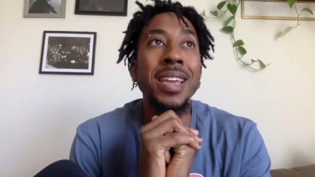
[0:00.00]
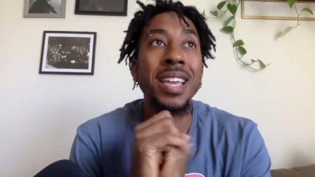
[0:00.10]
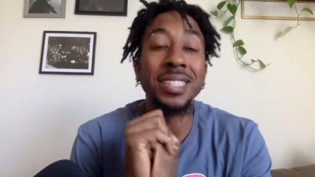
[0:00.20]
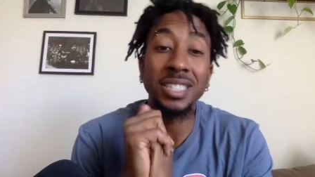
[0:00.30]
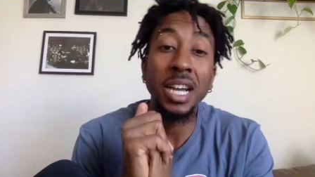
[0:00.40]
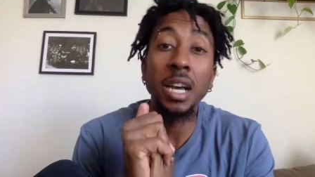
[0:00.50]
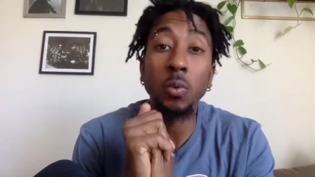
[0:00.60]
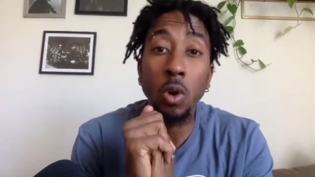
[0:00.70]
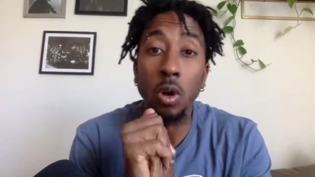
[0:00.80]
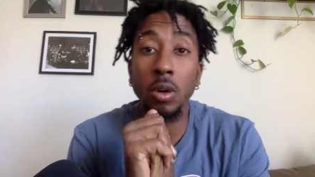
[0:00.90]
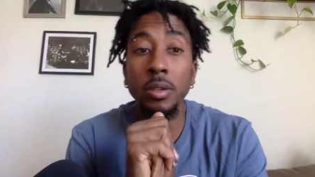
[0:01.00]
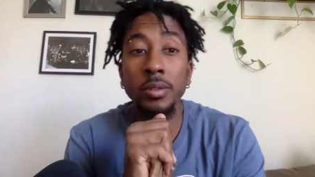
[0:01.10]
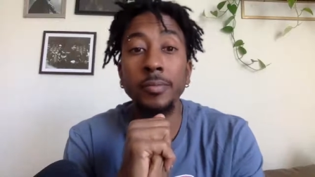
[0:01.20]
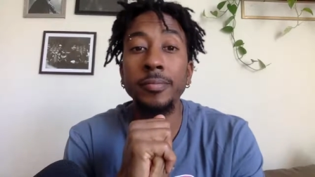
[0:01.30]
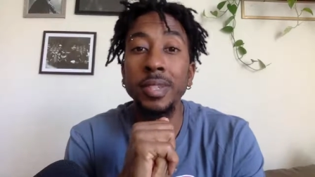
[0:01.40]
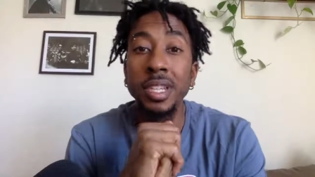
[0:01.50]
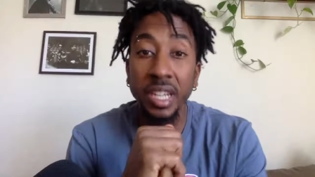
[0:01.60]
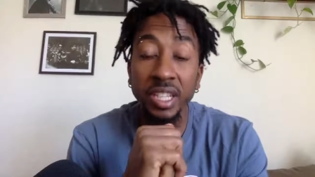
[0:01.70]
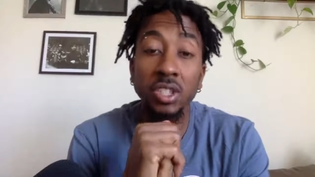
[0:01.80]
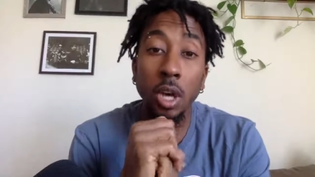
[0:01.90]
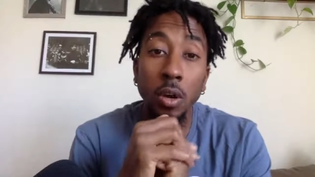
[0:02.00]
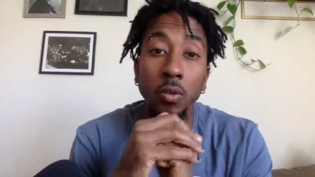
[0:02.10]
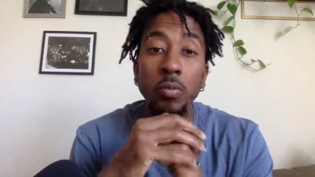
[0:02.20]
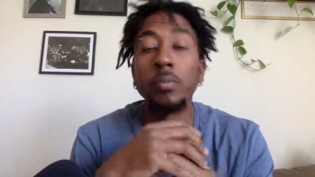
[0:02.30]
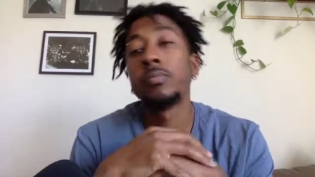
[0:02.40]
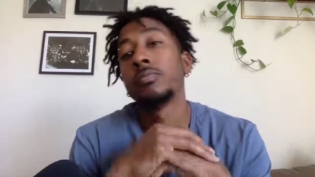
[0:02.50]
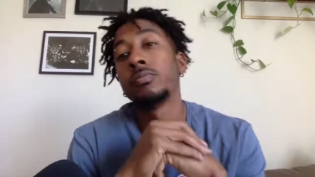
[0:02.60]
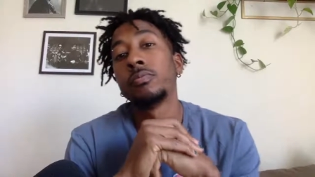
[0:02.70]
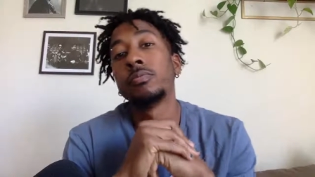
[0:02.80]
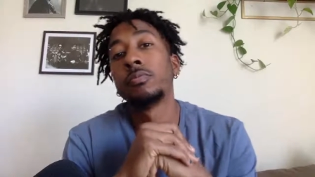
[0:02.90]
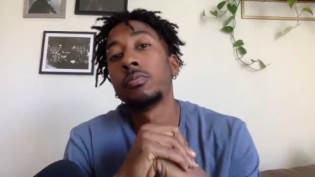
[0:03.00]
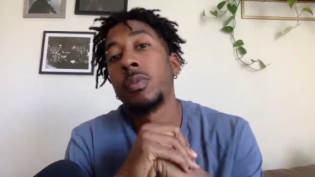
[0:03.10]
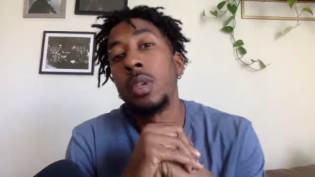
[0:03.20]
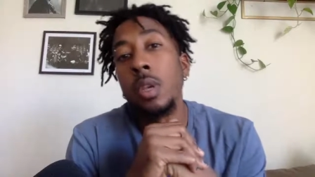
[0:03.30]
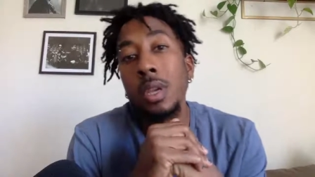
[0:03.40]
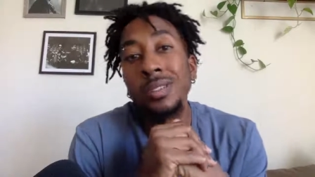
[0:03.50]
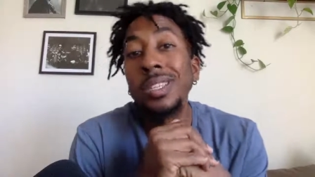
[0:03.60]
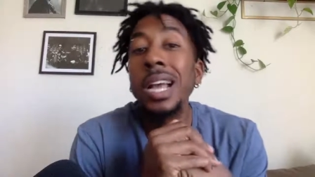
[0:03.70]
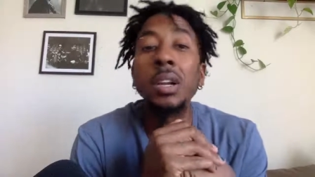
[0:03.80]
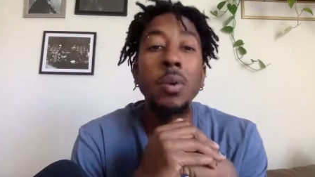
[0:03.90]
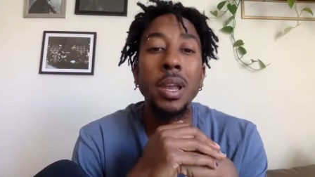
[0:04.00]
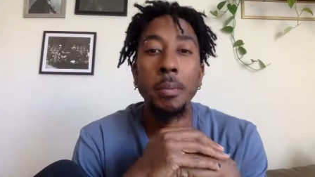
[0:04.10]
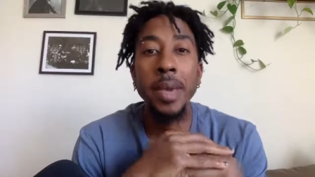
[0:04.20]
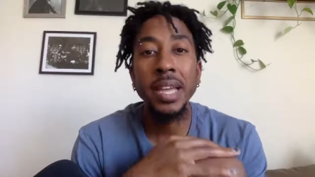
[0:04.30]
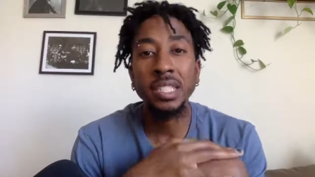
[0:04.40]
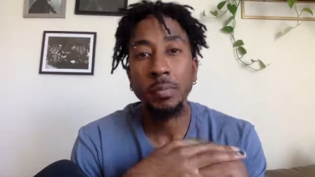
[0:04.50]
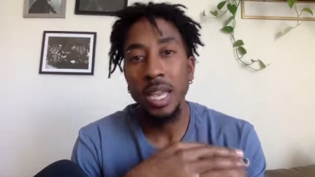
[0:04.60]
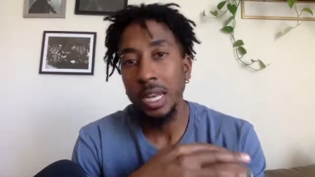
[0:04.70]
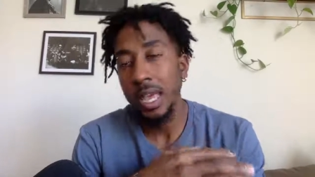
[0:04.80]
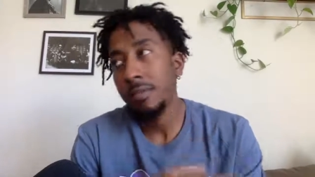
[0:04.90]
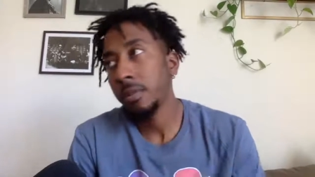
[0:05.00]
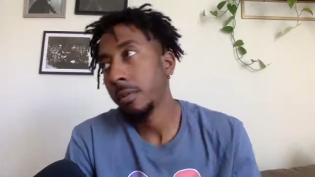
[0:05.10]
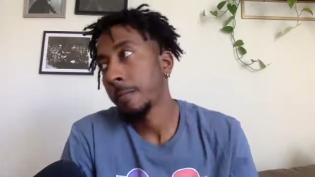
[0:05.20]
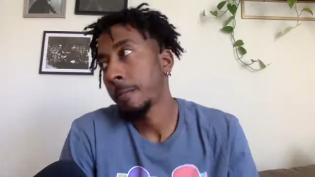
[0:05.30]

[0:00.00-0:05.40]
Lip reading: and John Wall needs a home. It's not quite a match made in heaven,